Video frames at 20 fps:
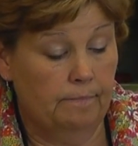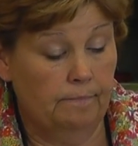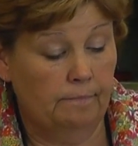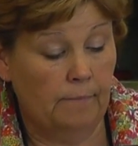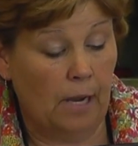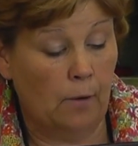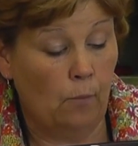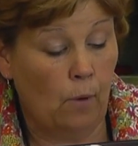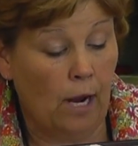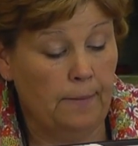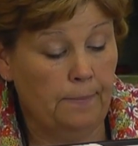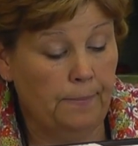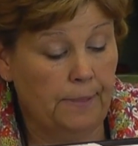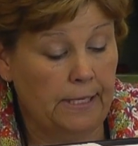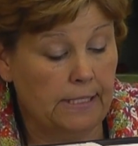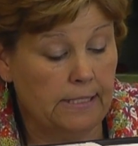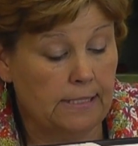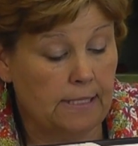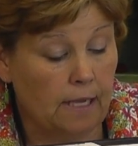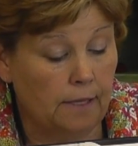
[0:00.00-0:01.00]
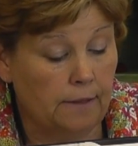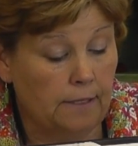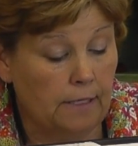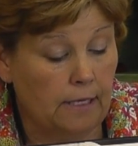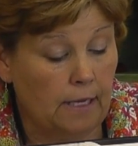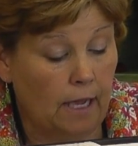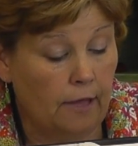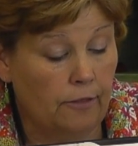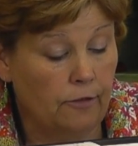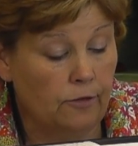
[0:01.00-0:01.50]
my white piece on
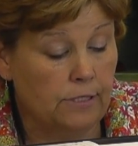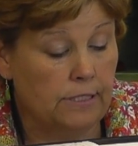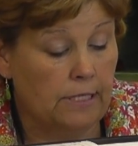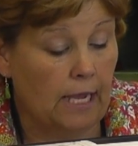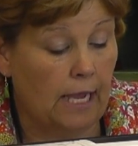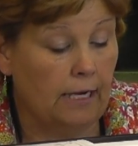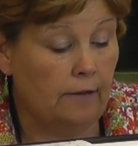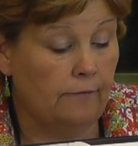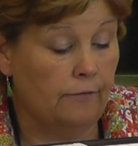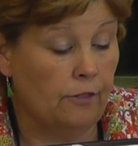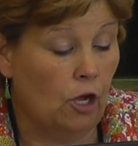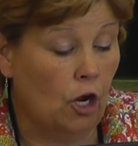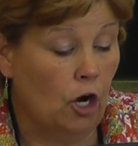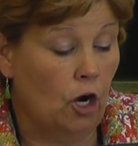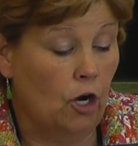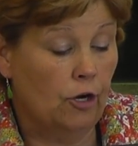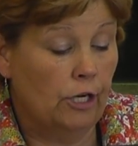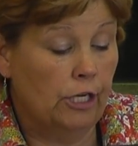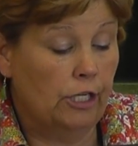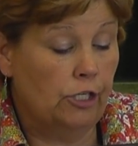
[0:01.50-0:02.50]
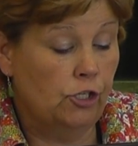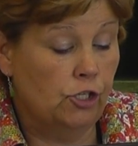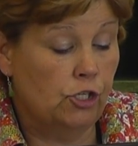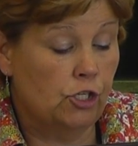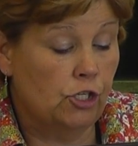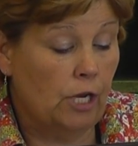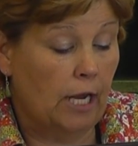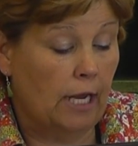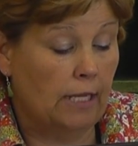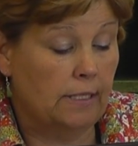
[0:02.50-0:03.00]
the other side of the
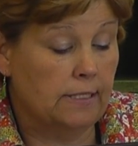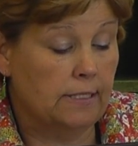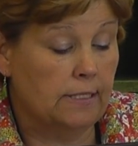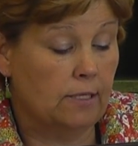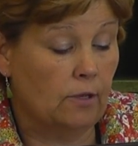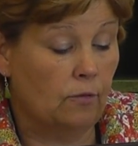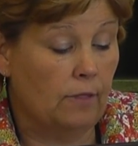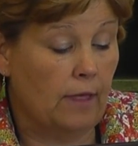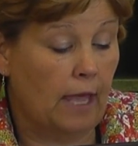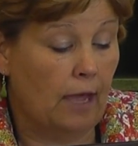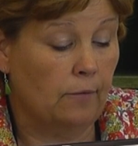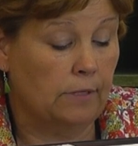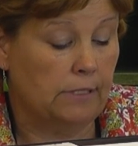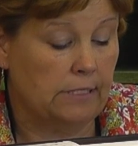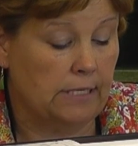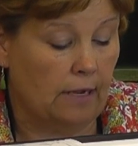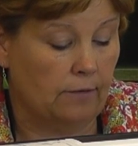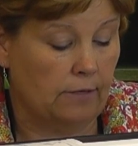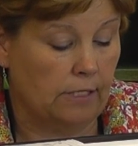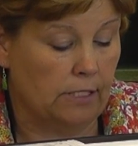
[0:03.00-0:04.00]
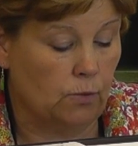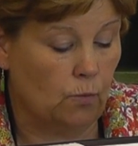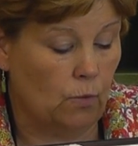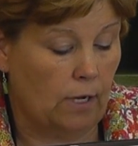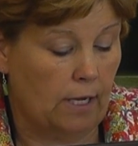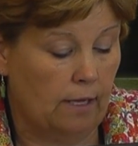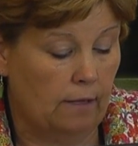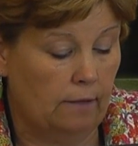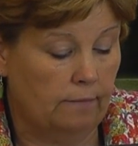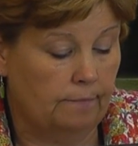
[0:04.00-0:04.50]
orange and sew that one down as
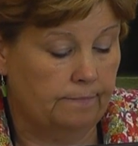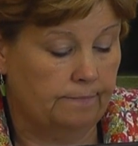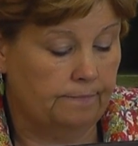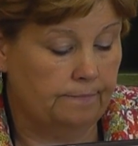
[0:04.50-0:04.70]
well.